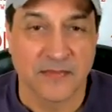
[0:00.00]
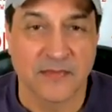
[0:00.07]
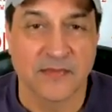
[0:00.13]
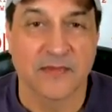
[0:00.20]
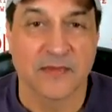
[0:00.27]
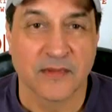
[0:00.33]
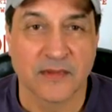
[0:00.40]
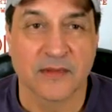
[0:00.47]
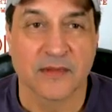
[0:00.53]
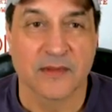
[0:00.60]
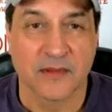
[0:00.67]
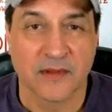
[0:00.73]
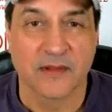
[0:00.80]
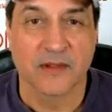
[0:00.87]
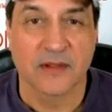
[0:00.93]

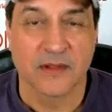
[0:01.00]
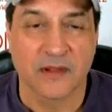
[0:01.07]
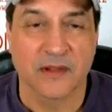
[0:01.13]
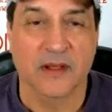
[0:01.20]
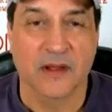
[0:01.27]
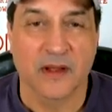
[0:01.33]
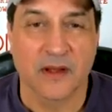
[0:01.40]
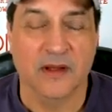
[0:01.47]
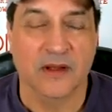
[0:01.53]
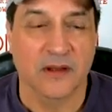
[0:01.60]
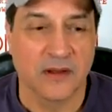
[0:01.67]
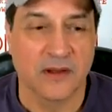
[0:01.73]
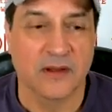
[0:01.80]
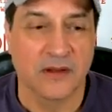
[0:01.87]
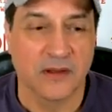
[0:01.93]

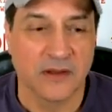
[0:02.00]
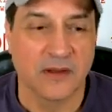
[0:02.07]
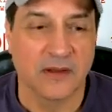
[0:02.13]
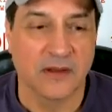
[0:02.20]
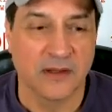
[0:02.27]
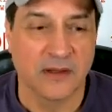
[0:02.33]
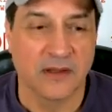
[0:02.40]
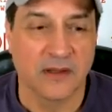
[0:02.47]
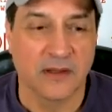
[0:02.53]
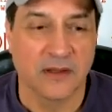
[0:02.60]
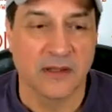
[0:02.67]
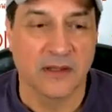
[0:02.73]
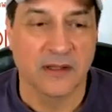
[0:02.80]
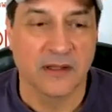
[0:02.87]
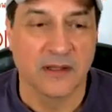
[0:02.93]

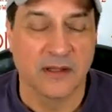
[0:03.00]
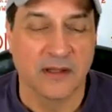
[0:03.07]
The person shown says nothing.